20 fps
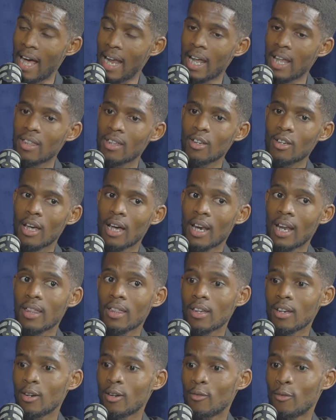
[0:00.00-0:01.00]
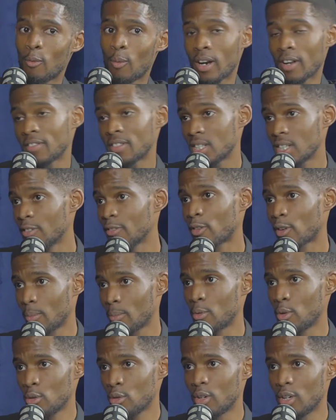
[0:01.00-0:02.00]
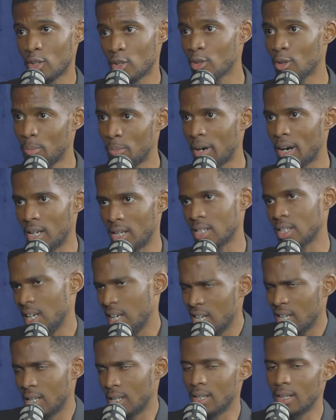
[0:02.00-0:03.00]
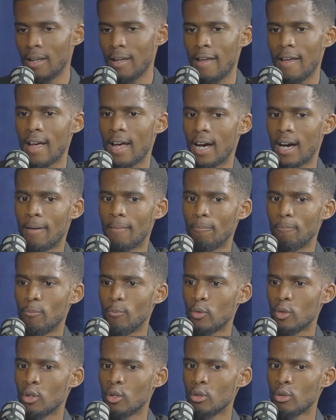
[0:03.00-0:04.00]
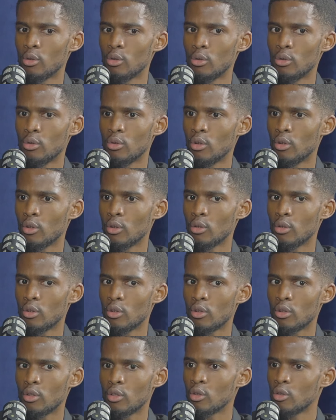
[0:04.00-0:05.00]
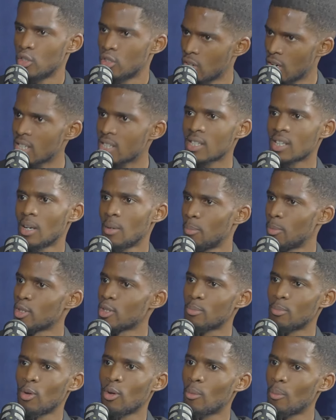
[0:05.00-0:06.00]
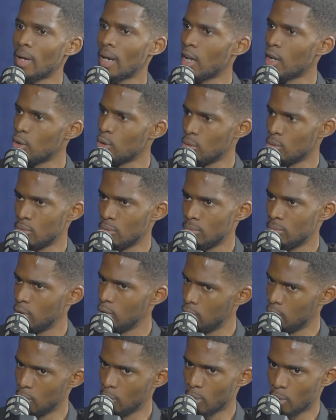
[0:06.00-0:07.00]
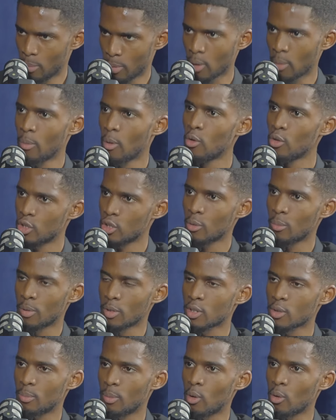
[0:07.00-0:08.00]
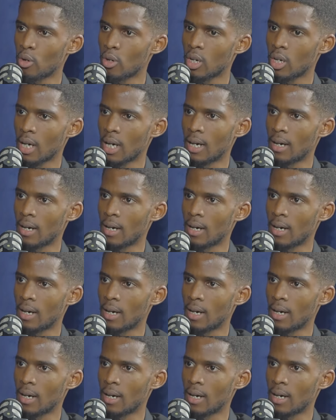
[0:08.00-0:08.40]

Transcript: And I think what I've seen from you and your brand clearly, you dress in a bespoke manner. You promote your bespoke